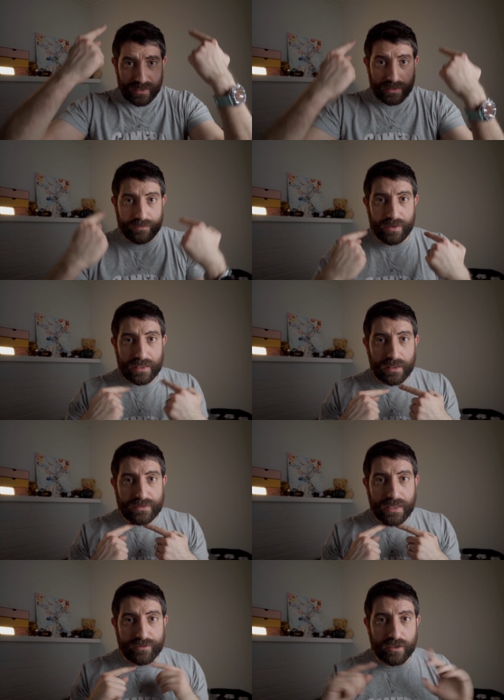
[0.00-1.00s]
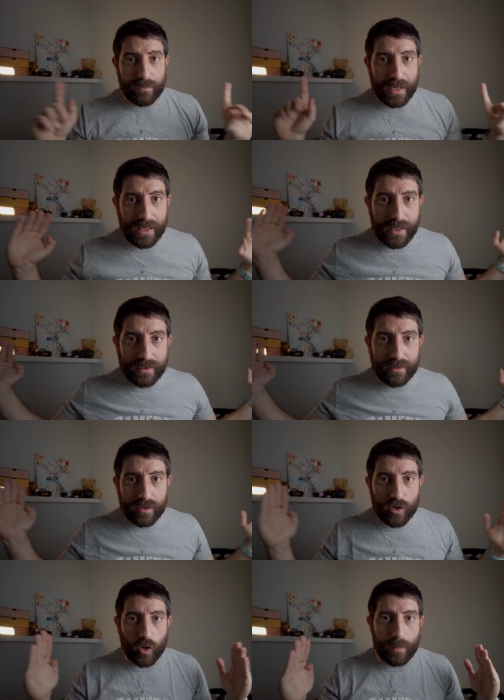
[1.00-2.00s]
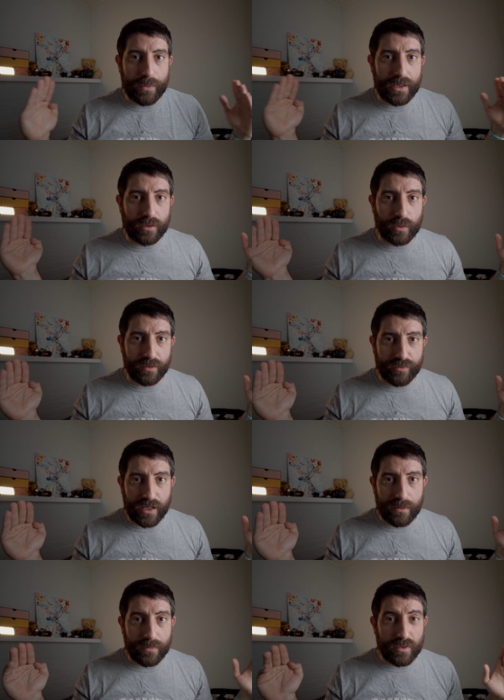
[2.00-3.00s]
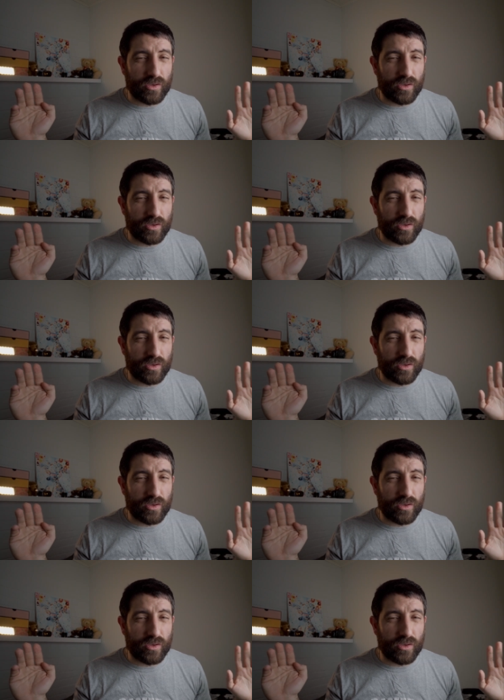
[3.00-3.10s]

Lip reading: the relative size of my head compared to the frame